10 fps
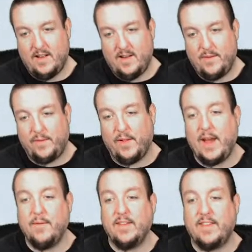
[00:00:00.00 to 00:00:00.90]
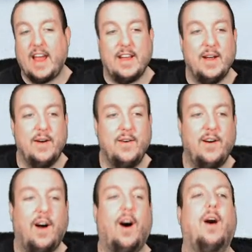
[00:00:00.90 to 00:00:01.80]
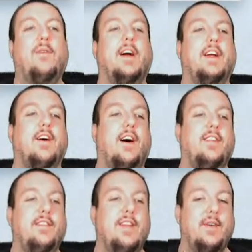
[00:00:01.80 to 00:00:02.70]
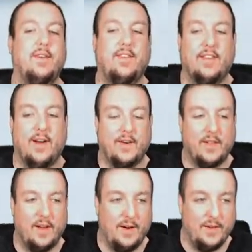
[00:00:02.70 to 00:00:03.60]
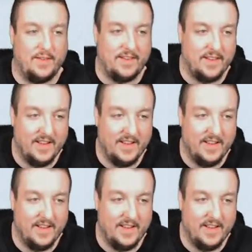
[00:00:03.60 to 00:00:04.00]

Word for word: Flame, was that you? Oh my god, dude, that was so close.